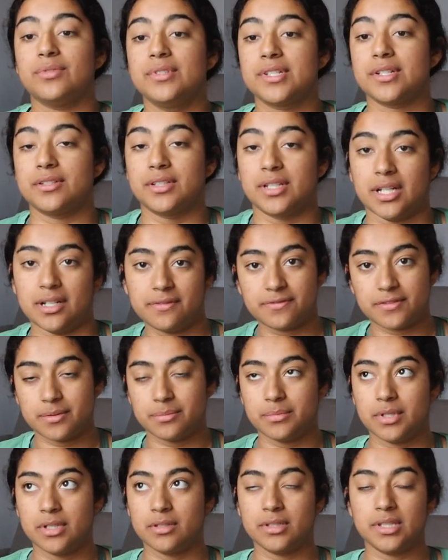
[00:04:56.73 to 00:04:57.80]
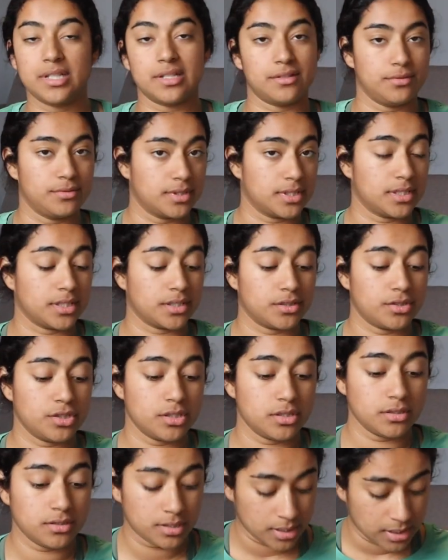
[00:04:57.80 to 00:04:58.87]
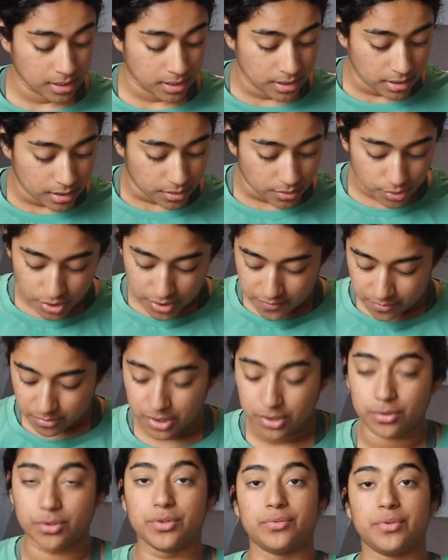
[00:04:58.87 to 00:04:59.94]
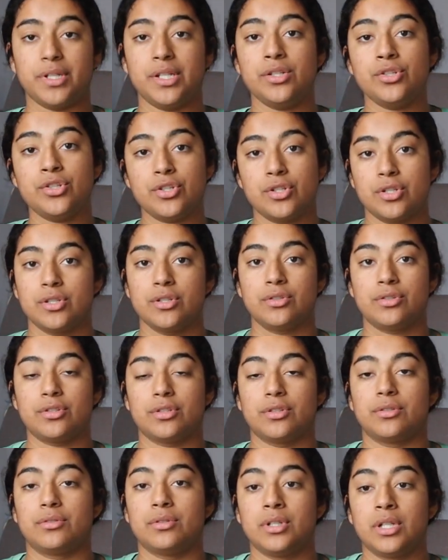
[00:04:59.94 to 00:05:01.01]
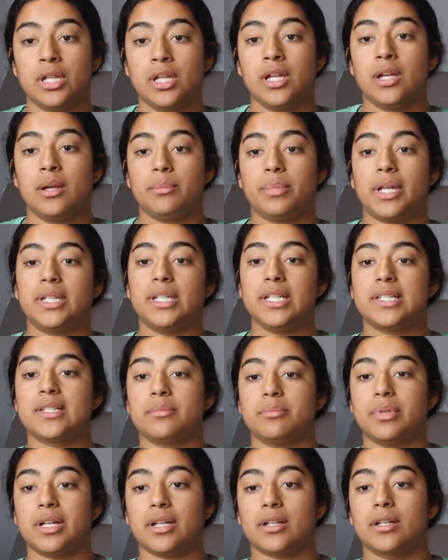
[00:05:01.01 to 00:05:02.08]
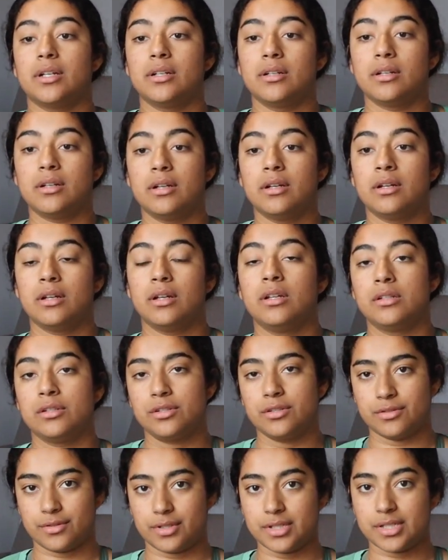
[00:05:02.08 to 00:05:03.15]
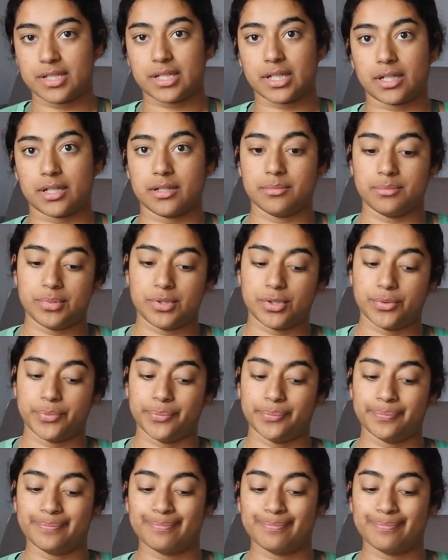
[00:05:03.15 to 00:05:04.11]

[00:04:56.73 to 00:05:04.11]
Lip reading: ones are not from this new collection. They're just from the old range, so, but I needed some black shorts and I got them, so.